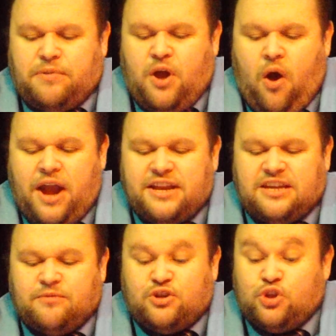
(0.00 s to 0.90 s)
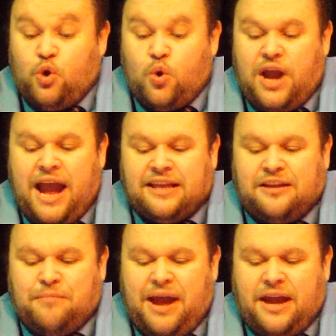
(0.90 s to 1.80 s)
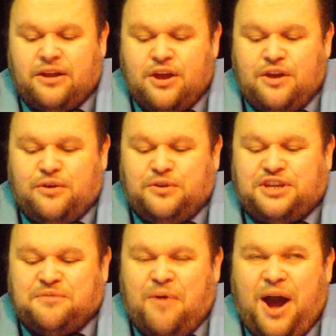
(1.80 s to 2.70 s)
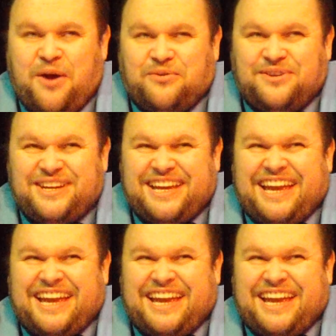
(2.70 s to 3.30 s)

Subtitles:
Behind him stood the hook-handed man, who smiled